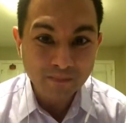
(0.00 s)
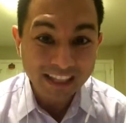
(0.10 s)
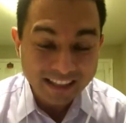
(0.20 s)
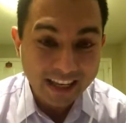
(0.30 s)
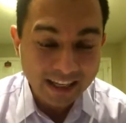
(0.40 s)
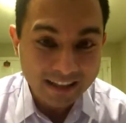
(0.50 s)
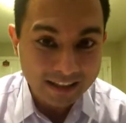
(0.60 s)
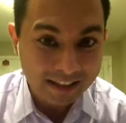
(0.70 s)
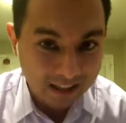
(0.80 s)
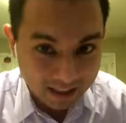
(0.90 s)

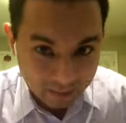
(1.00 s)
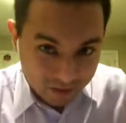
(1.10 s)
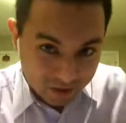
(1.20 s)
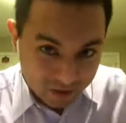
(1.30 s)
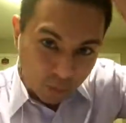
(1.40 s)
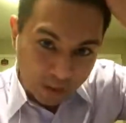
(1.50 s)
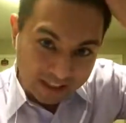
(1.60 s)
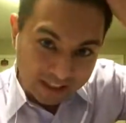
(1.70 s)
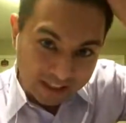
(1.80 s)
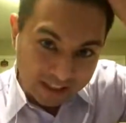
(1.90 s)
insights, and let me
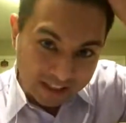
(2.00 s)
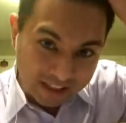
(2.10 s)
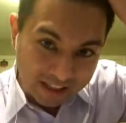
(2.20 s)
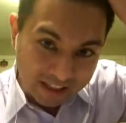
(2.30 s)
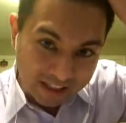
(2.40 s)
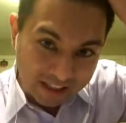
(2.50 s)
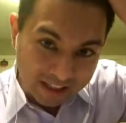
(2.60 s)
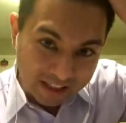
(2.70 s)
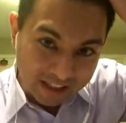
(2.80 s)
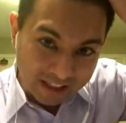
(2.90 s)
just quickly
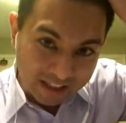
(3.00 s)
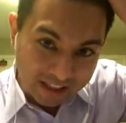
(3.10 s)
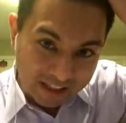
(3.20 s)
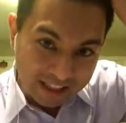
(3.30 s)
address that.